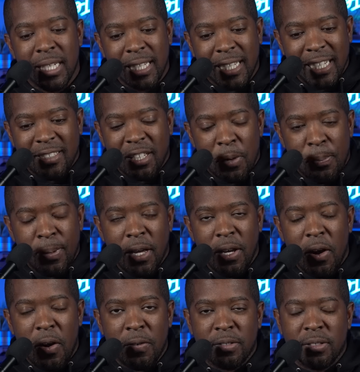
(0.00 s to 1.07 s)
Get to the
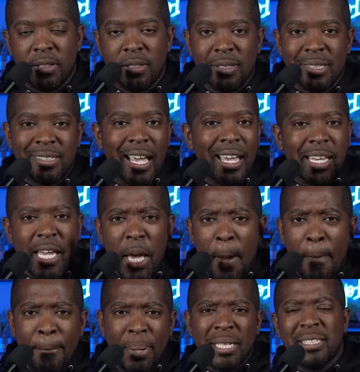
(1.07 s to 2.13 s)
playoffs, take care
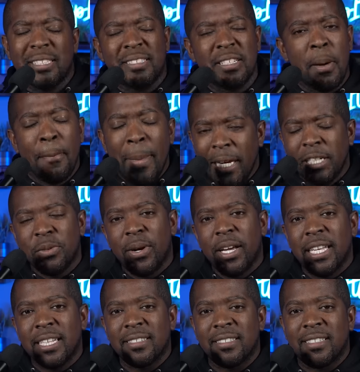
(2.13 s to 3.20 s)
of business in a major way
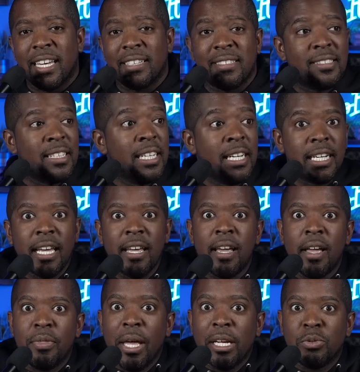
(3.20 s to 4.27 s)
against the Texans. Again,
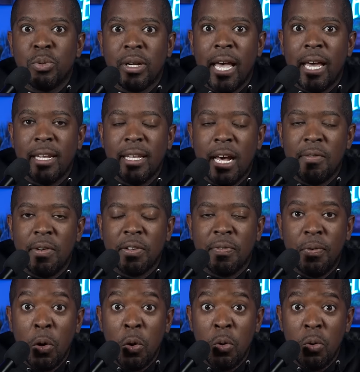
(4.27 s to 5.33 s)
that's what had a lot of us
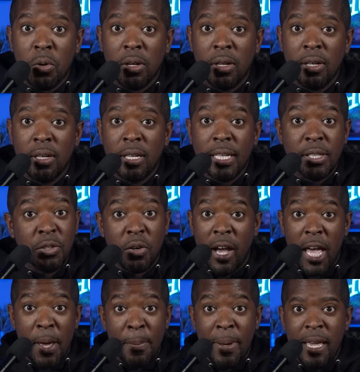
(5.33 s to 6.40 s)
fooled. It sure
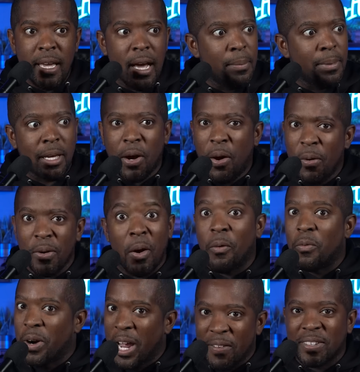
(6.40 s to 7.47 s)
had me. I'm like, oh,
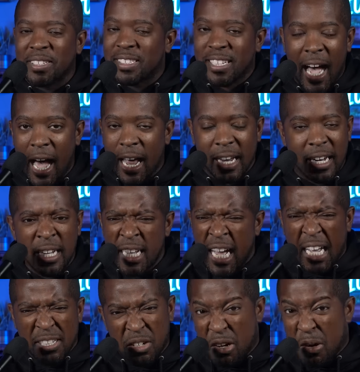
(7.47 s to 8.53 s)
oh, Ravens got it.
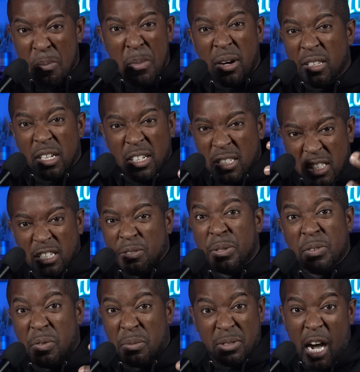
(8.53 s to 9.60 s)
I saw the, the
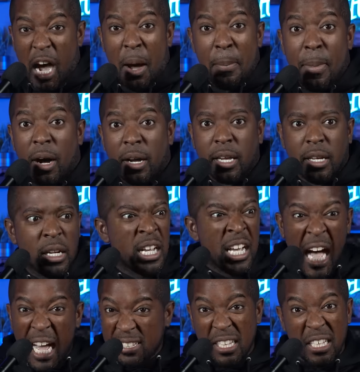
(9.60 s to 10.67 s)
adjustments from Todd Monken.
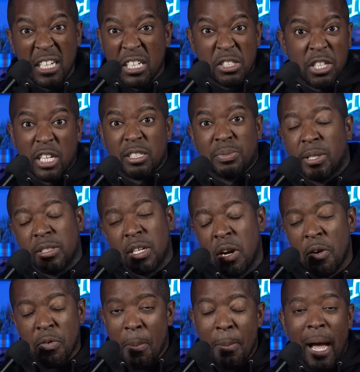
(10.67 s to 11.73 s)
I see the adjustments
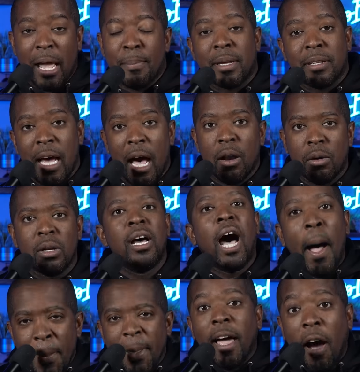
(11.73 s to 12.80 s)
from Mike Macdonald.
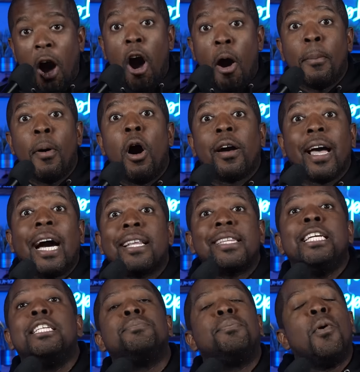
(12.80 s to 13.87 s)
I'm like, Harbaugh got
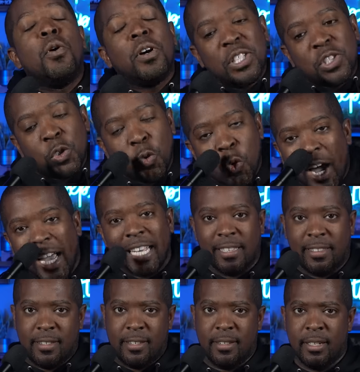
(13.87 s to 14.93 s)
these boys
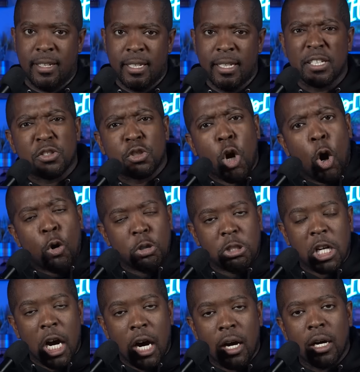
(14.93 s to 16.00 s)
right. Let's go,
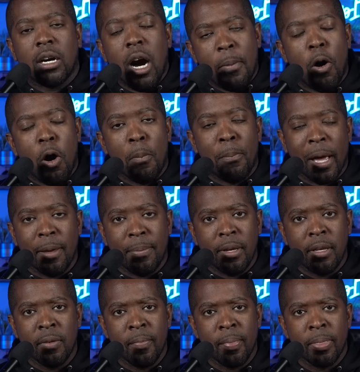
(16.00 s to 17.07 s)
John. Come on,
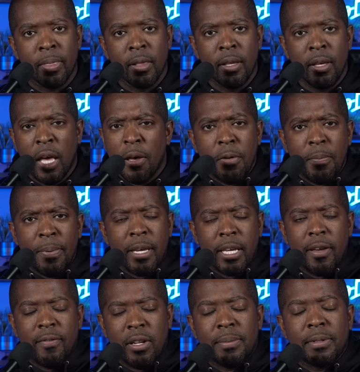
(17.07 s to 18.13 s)
baby. And we've been
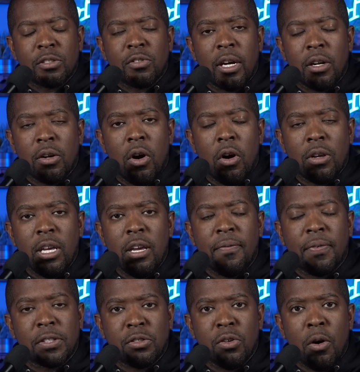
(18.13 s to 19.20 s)
giving him his credit all year
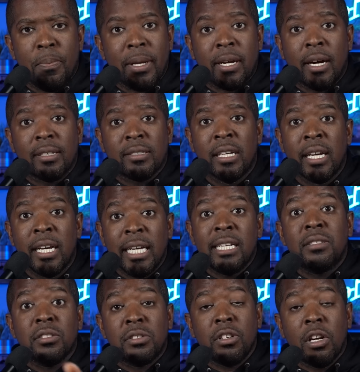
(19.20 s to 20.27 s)
for sure, because
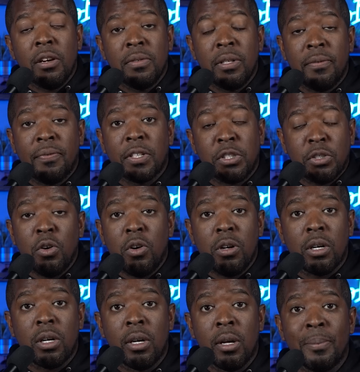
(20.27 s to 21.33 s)
he's deserved it for
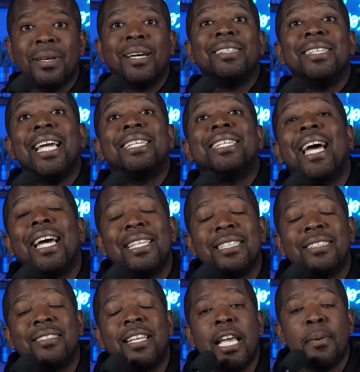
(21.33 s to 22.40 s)
sure, because he has had
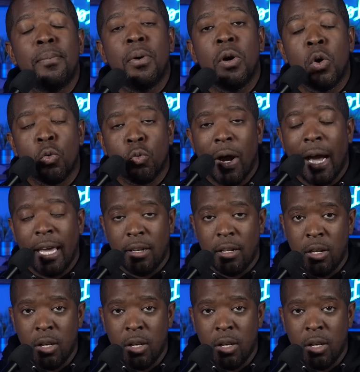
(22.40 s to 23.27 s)
this team right.